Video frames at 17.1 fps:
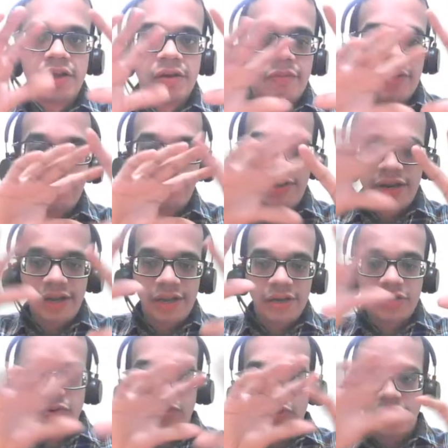but when are
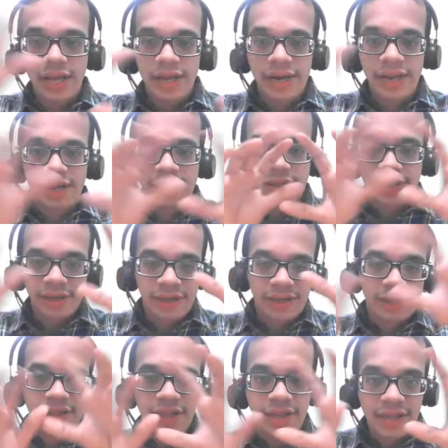you enhancing
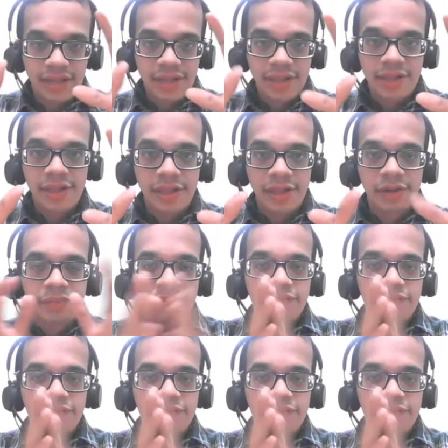the sales,